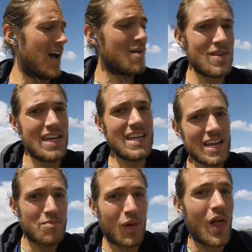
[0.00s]
I'm
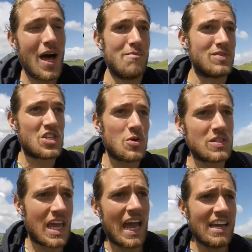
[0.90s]
eating plums, there
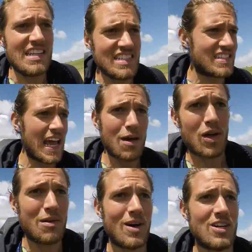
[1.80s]
was candy. Sam
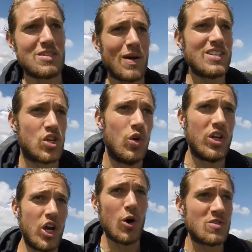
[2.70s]
came out on his bicycle
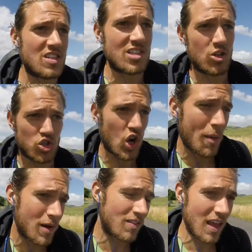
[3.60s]
and he owns this little shop called